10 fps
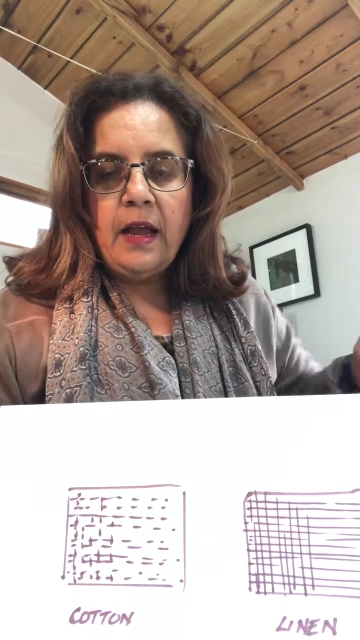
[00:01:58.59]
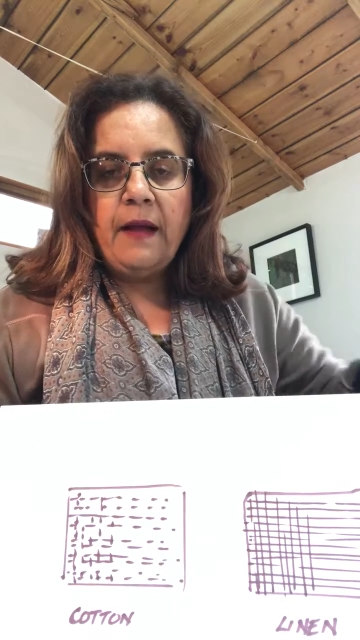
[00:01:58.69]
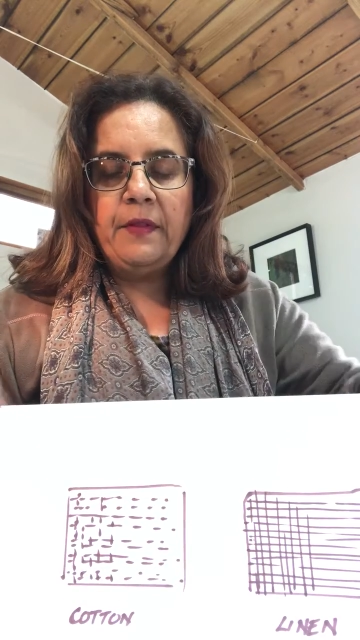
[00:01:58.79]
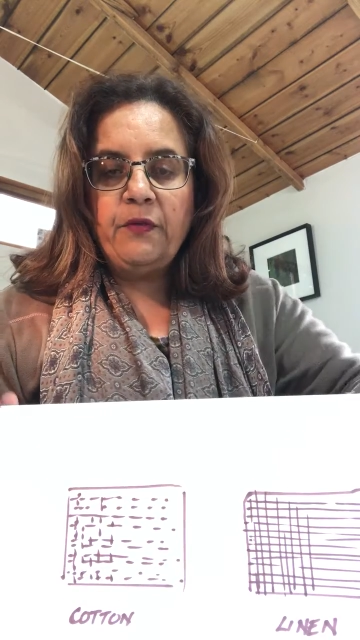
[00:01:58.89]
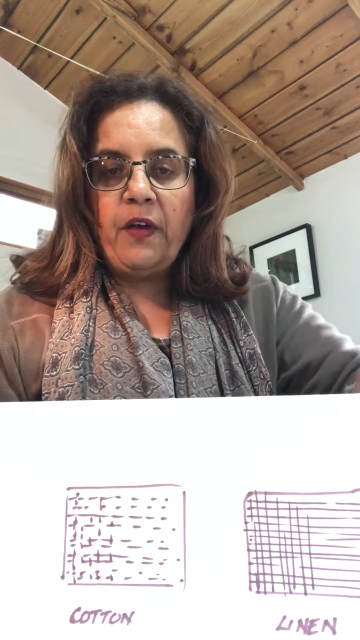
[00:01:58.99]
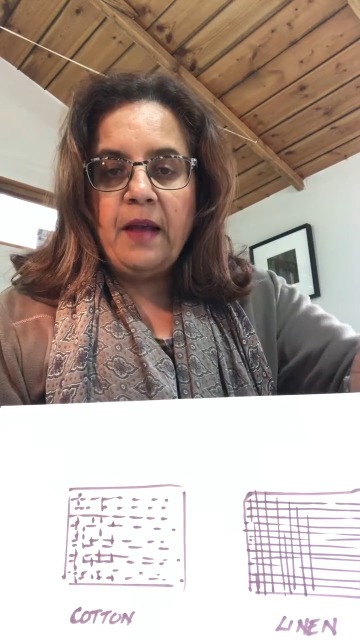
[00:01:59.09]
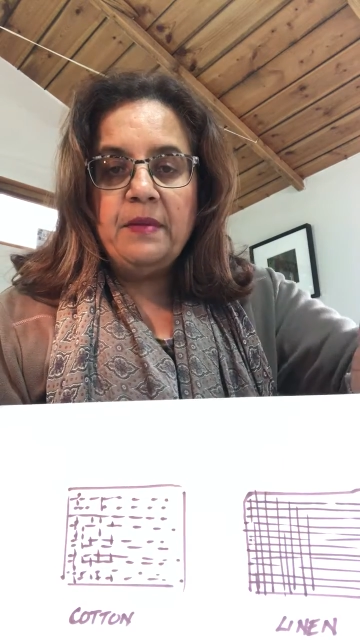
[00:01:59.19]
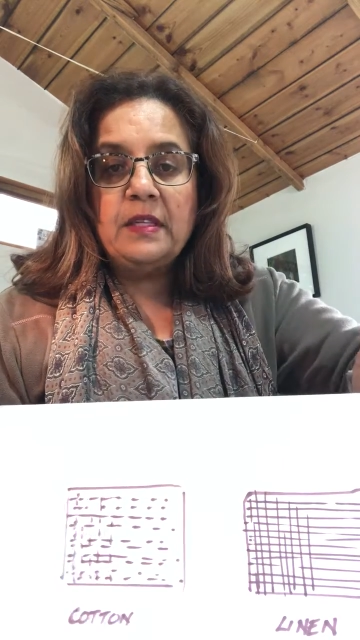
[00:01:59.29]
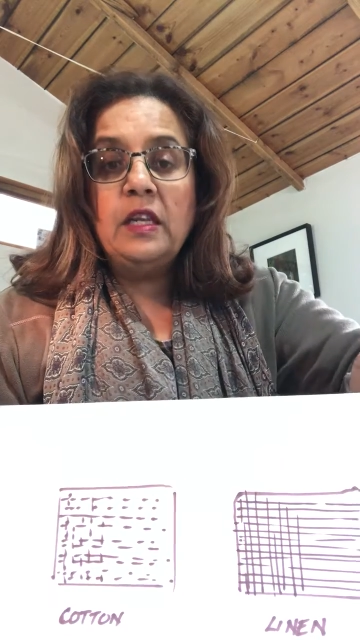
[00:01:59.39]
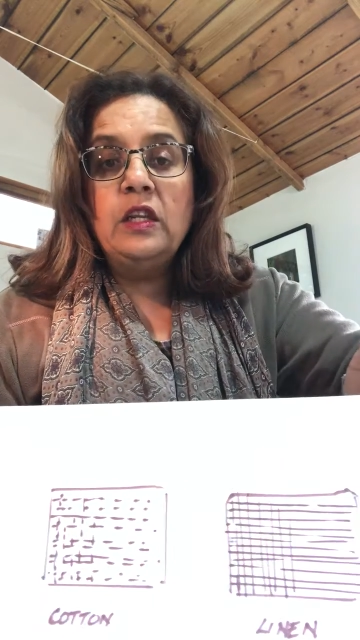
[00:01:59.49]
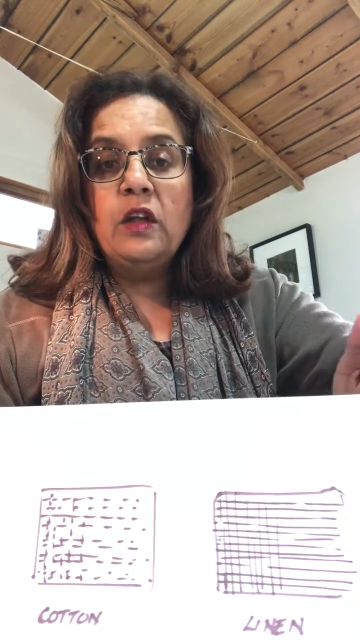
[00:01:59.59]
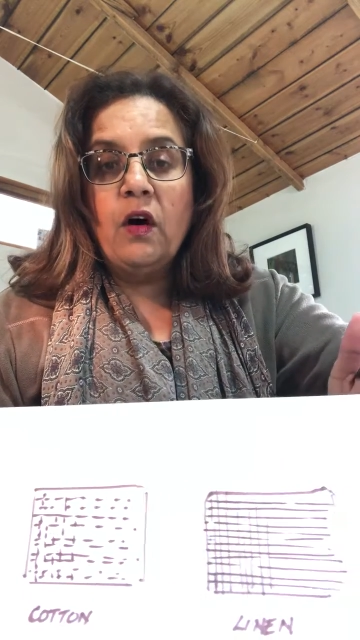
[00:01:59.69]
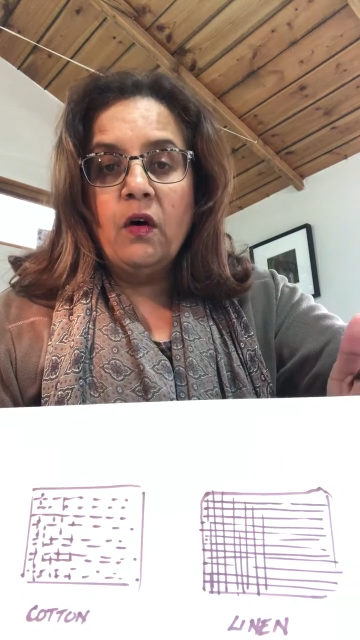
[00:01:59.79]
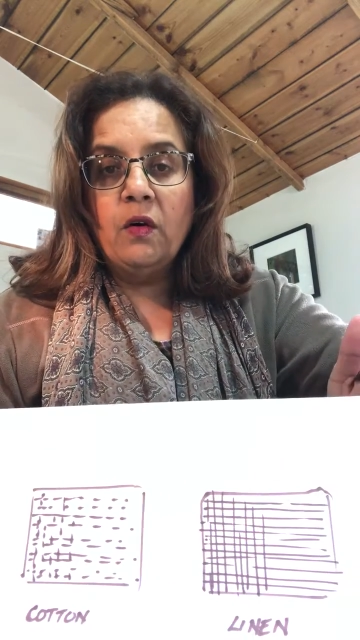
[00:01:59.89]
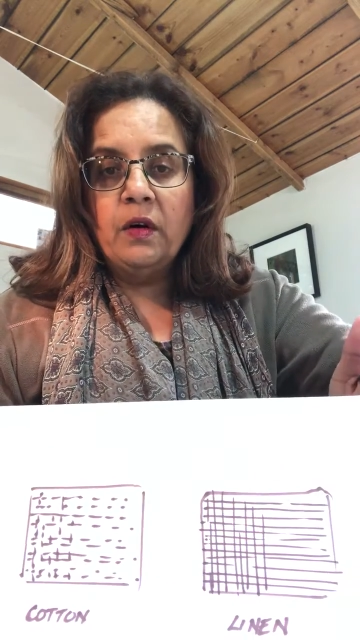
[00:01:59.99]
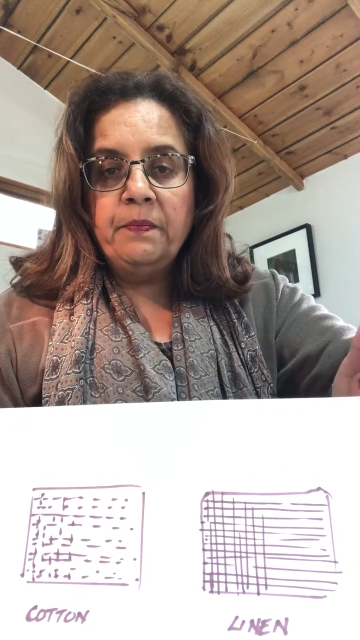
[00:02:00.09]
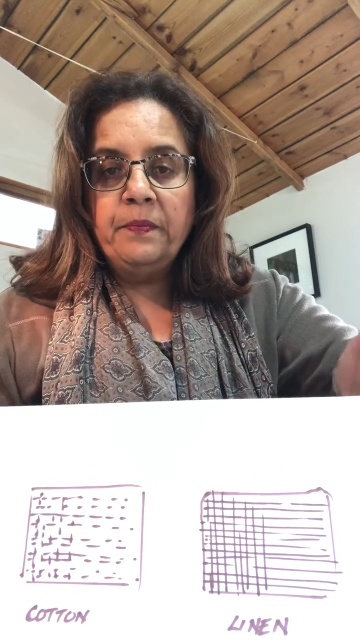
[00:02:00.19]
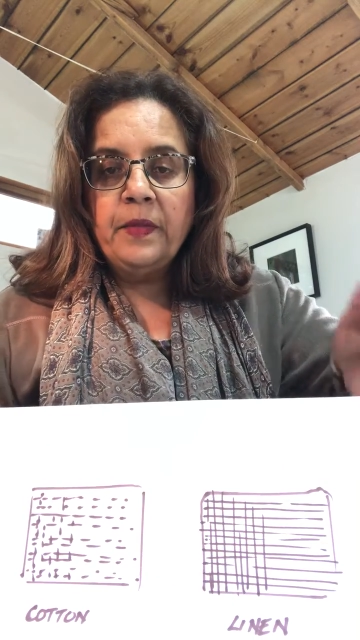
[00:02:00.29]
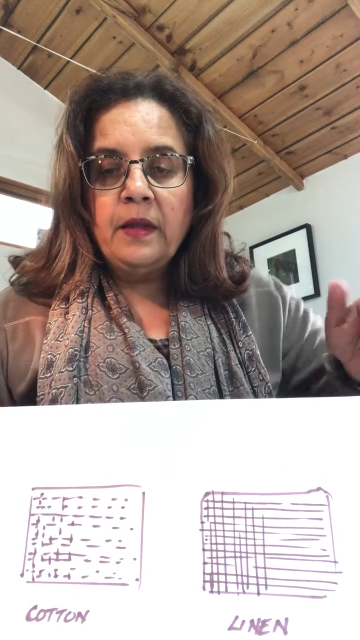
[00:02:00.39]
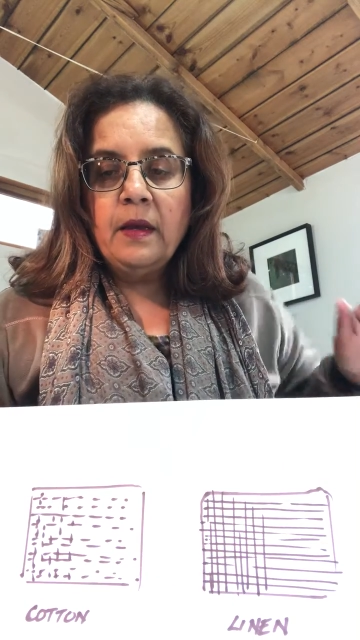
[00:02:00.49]
and the fibres are long.
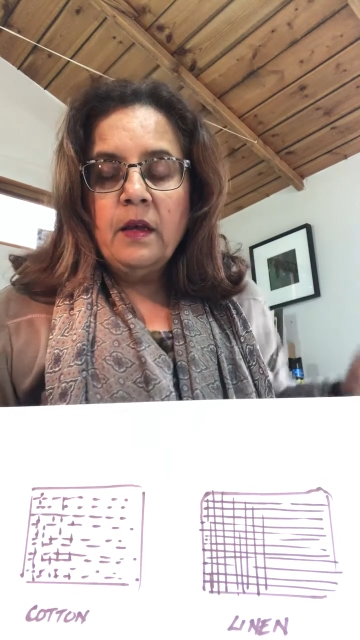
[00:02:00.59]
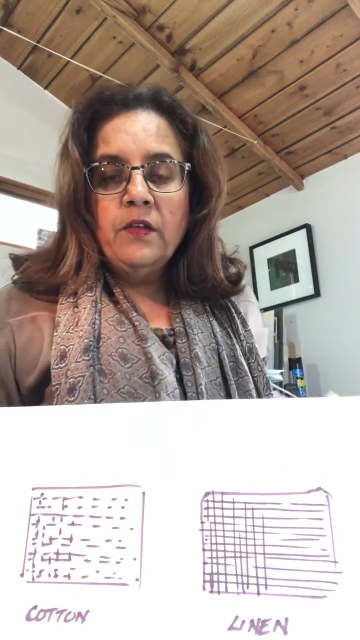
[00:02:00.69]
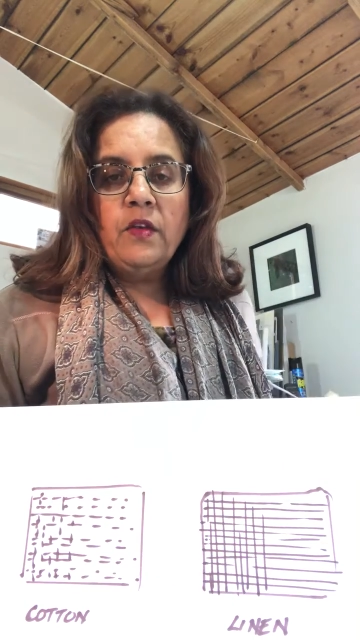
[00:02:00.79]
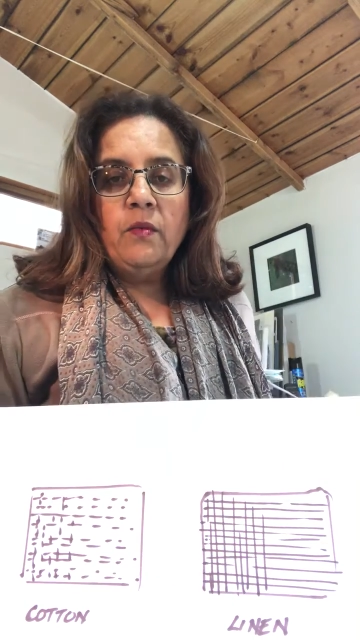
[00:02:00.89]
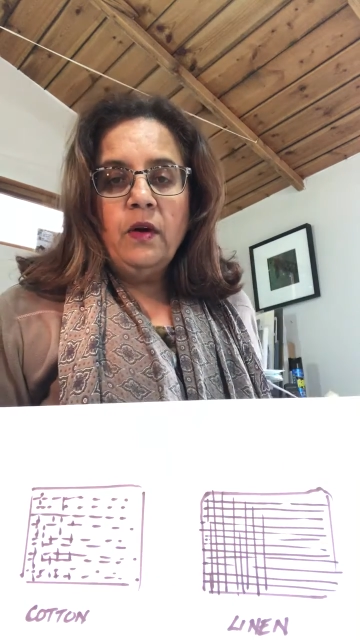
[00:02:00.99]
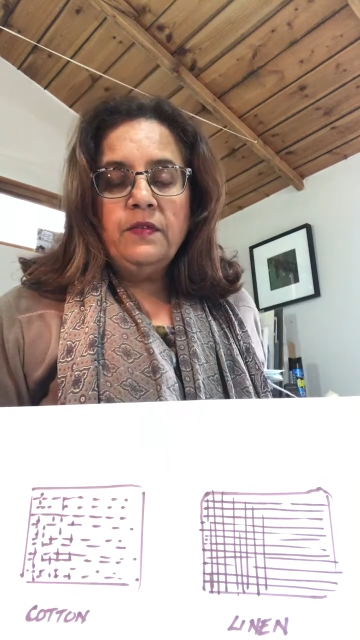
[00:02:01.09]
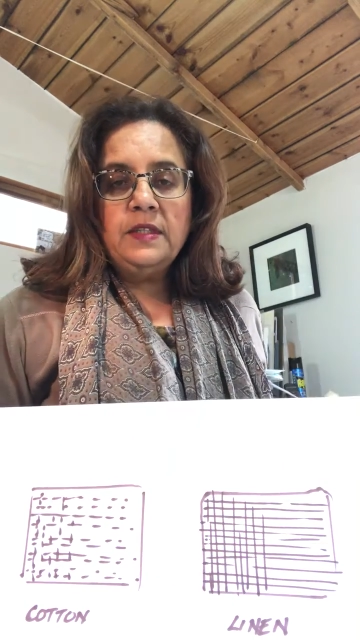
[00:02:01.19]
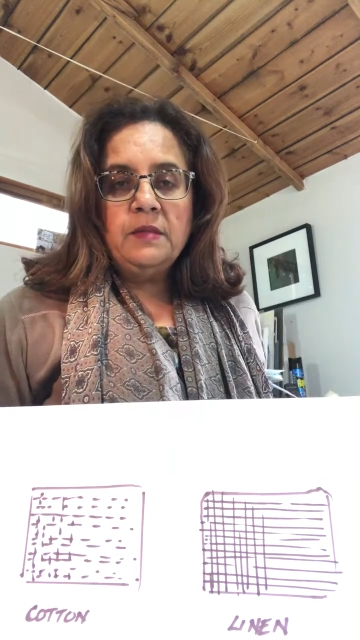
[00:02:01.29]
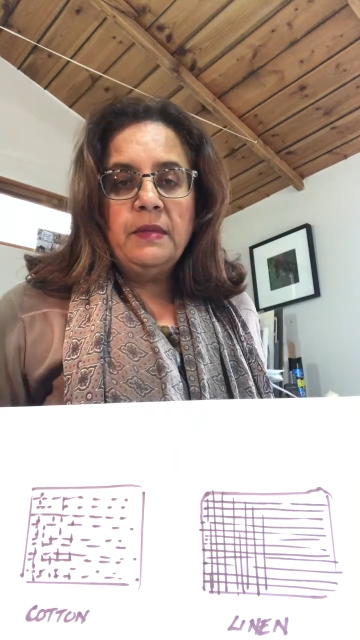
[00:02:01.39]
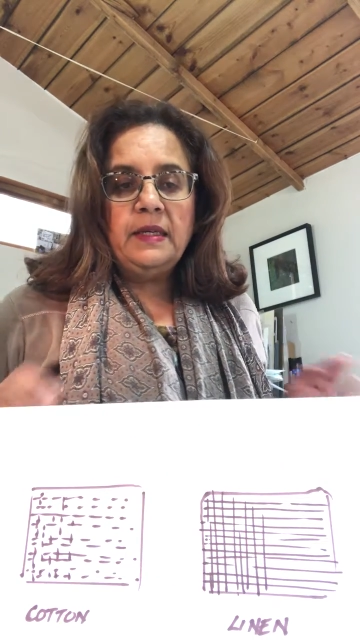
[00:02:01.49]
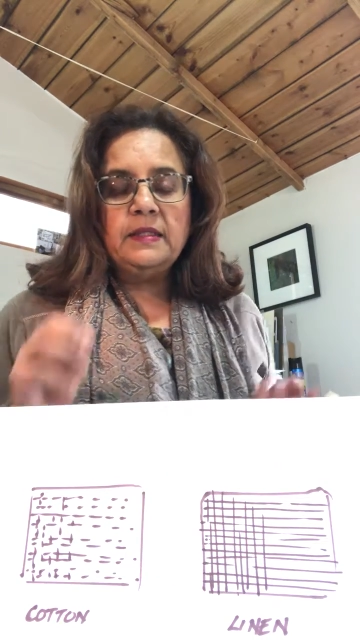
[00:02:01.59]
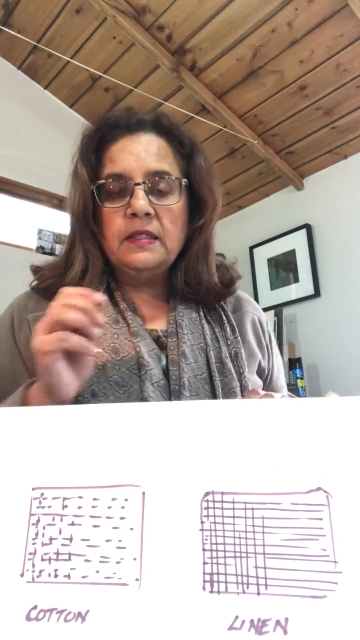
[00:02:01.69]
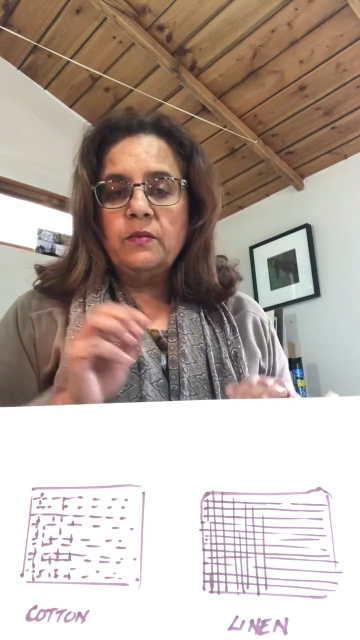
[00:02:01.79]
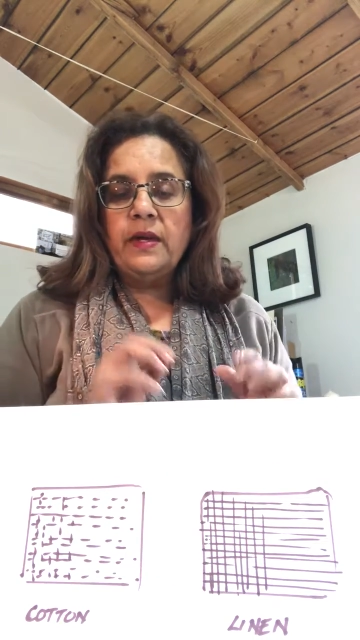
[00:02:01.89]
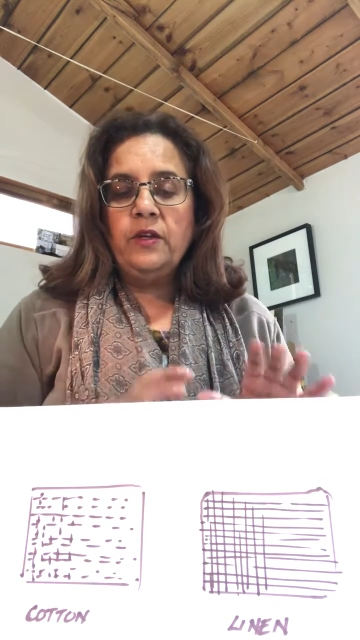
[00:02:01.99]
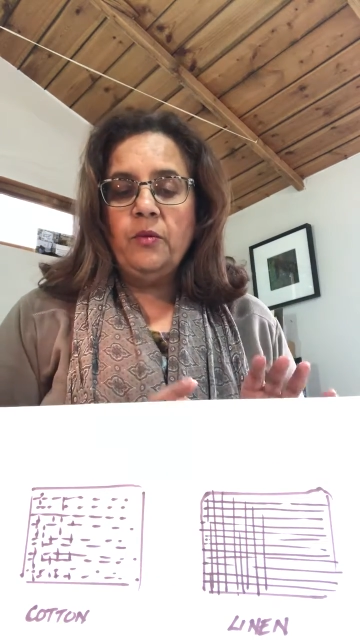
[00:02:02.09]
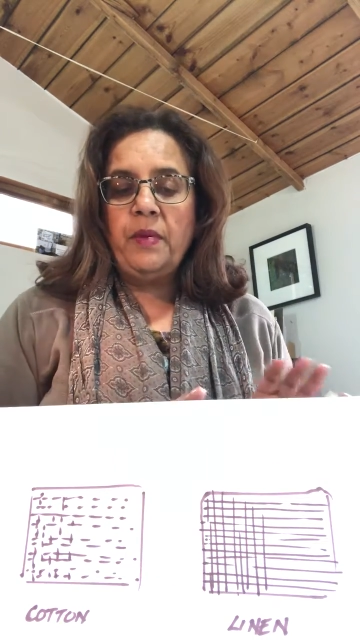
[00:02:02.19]
So what this means is when you're